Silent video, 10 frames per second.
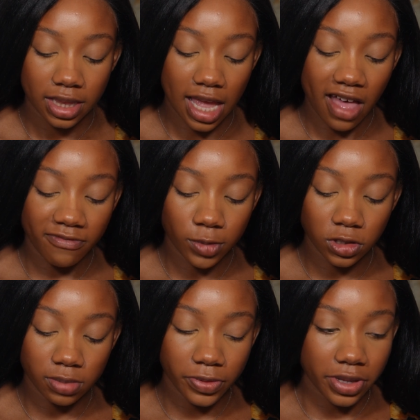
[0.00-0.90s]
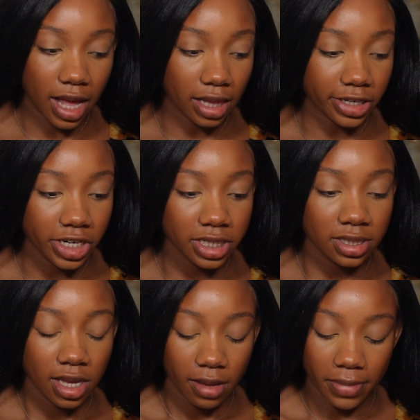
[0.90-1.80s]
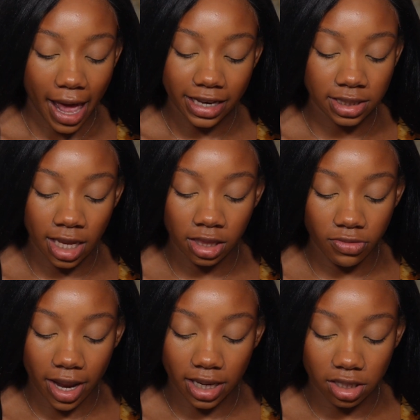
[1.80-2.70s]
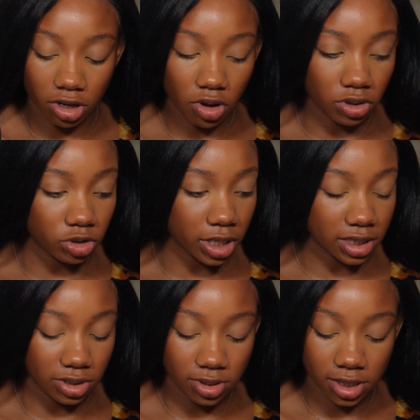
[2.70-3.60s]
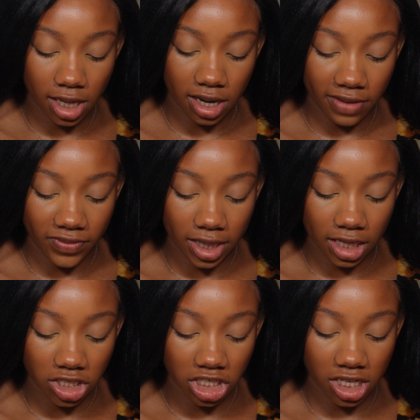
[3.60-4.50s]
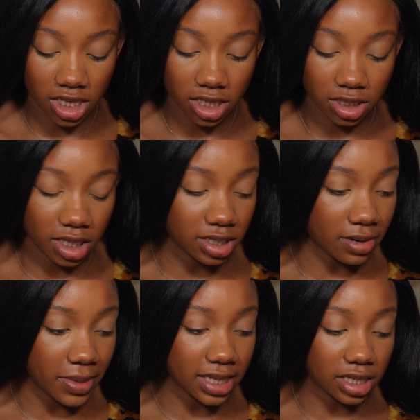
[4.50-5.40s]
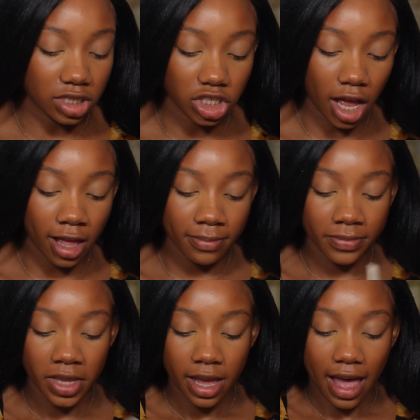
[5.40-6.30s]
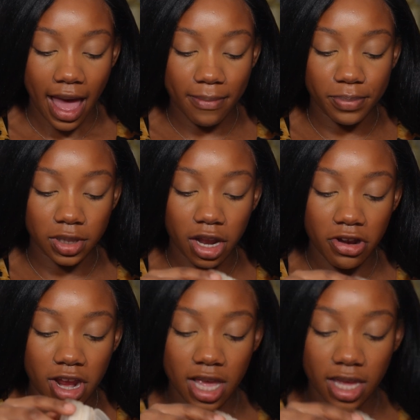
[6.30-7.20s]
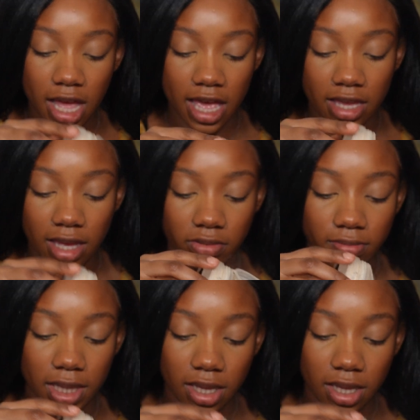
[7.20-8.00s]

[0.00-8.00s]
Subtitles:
They have multiple colors, but I just get the regular old translucent. I feel like she does an amazing job at blurring and giving me the